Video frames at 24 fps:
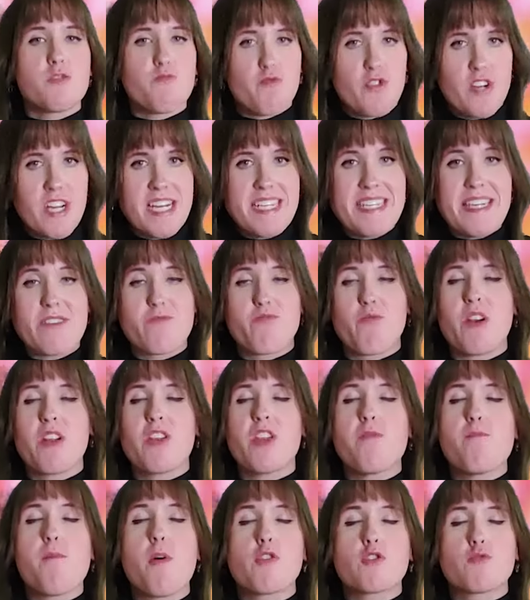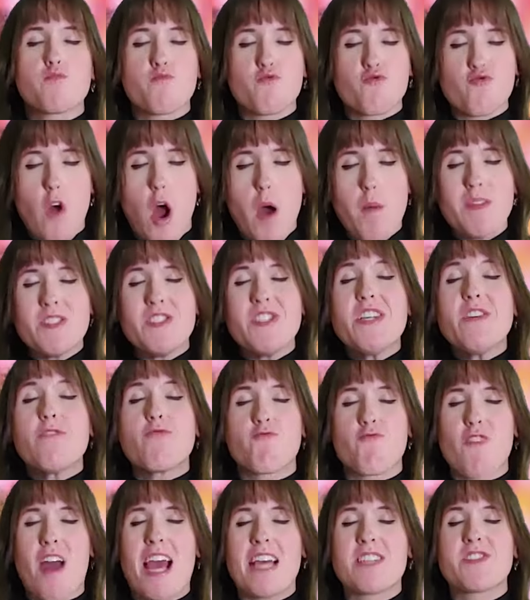Springs is one of the most
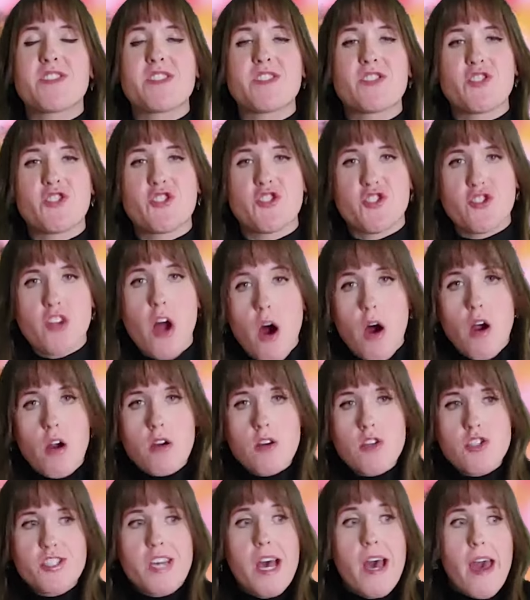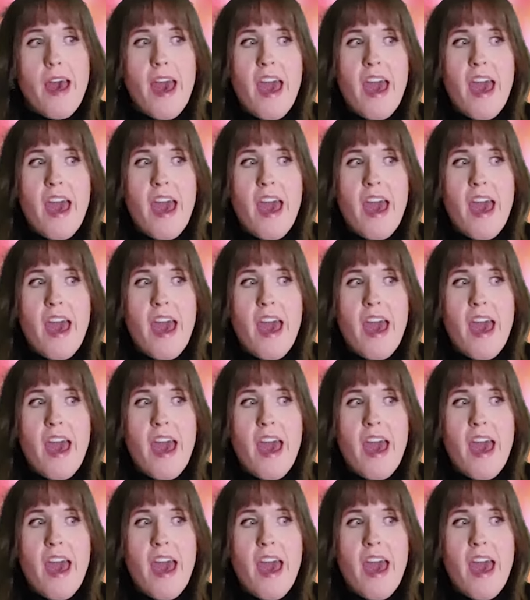promising rising stars,